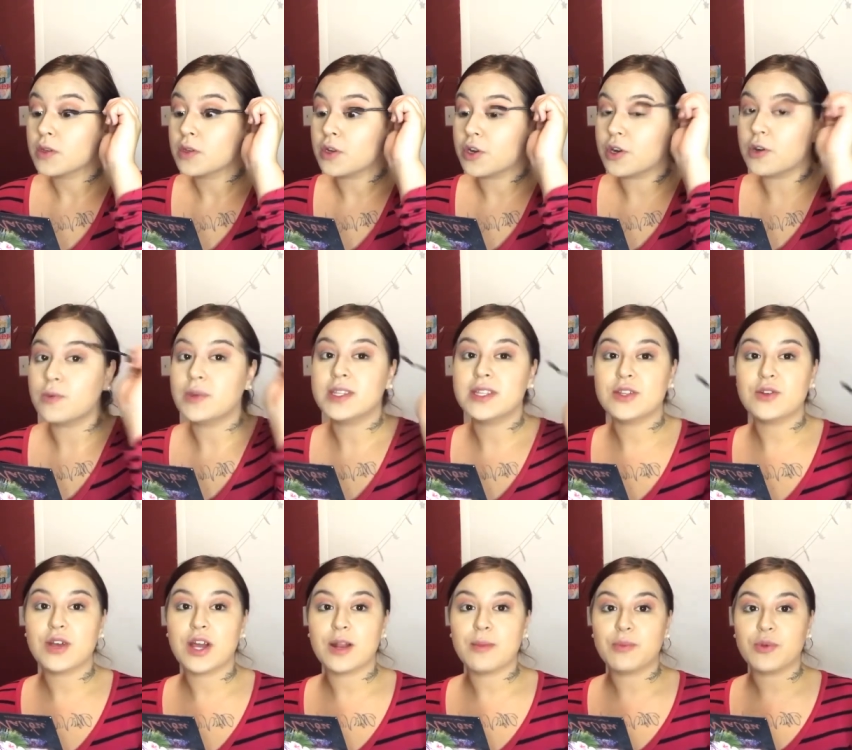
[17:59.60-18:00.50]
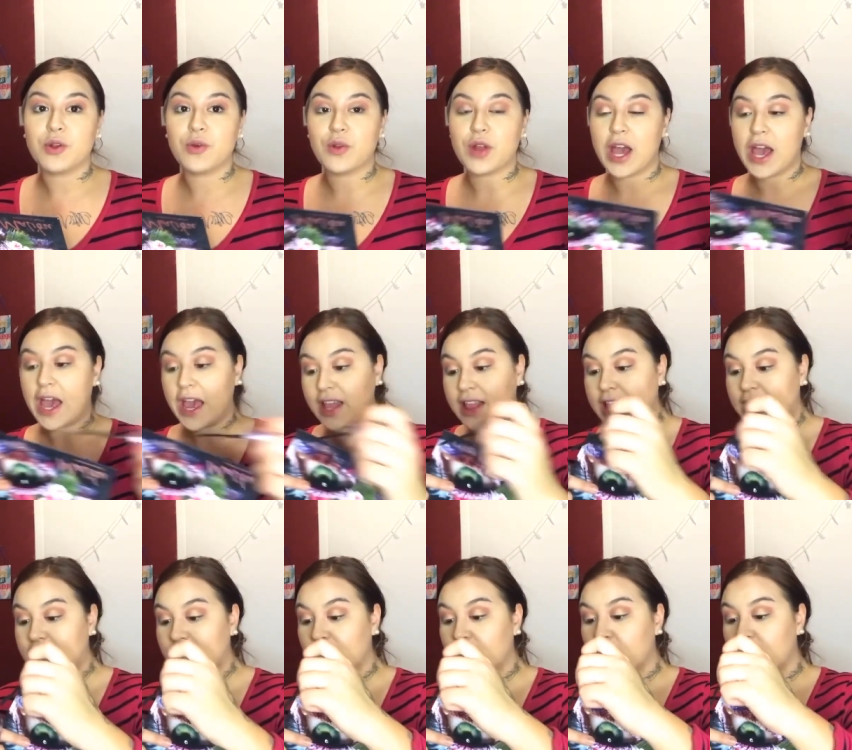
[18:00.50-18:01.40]
Girl, we still got to put on
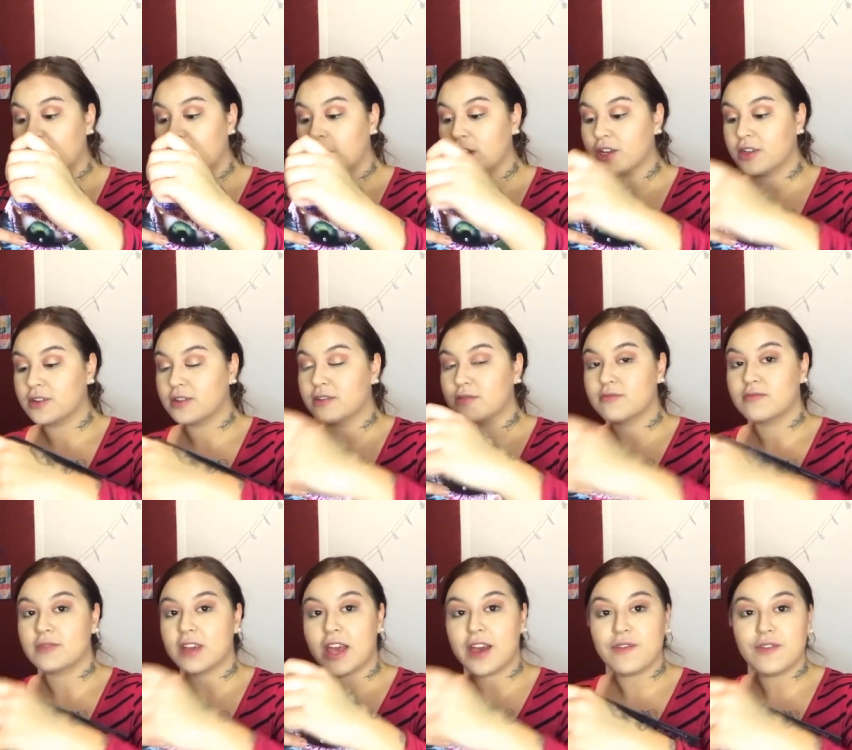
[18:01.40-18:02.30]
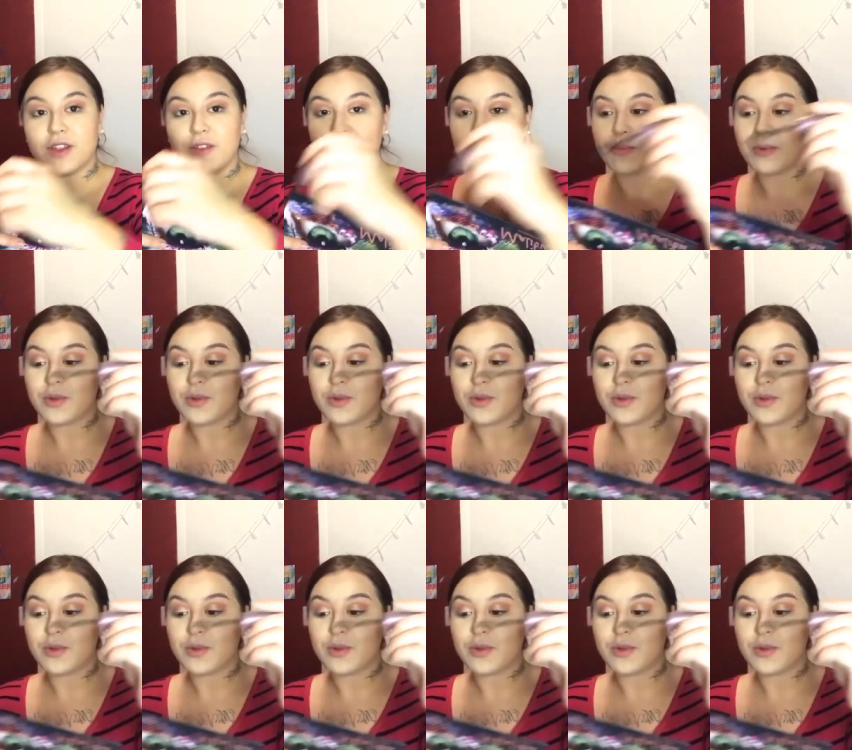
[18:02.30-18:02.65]
highlighter. I haven't even